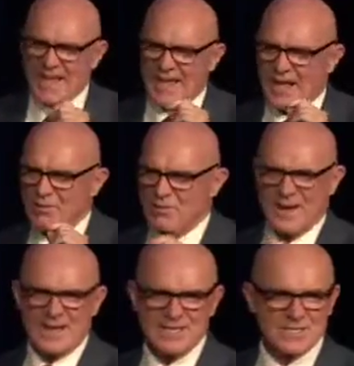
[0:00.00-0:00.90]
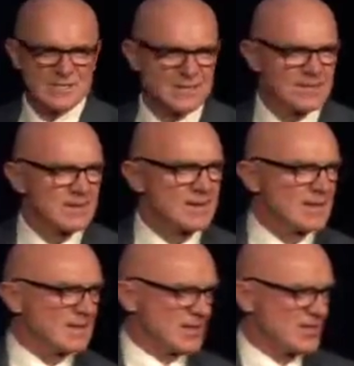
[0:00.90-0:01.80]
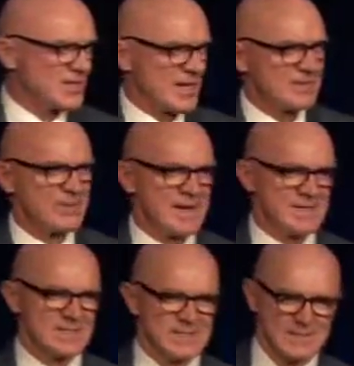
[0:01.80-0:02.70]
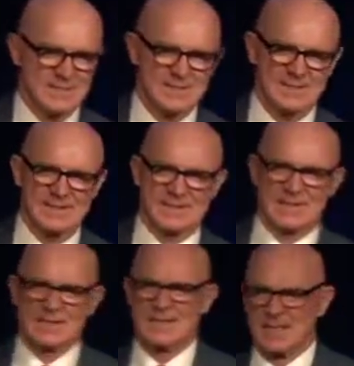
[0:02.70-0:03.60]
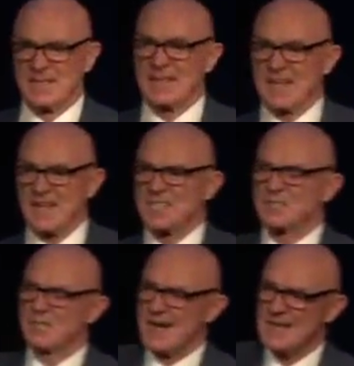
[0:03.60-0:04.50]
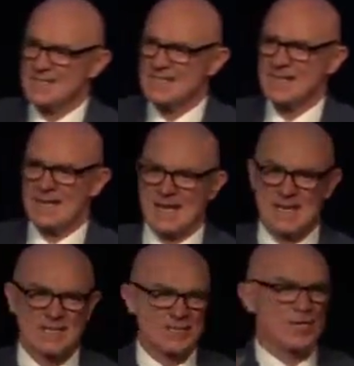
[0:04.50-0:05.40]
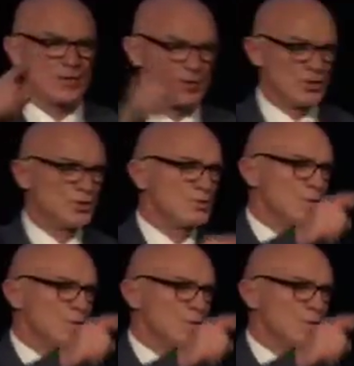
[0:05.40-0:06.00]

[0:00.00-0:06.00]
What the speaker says: How fast can you get fast? As fast as you